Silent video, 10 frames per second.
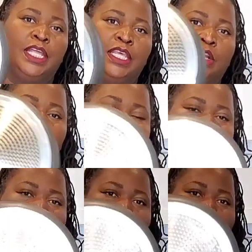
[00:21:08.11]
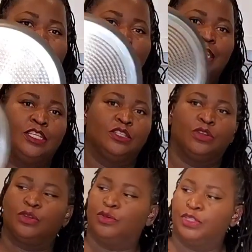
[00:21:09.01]
Then it also has this
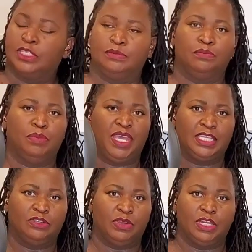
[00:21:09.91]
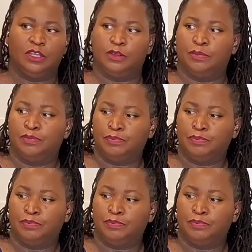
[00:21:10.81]
insert, this base right here.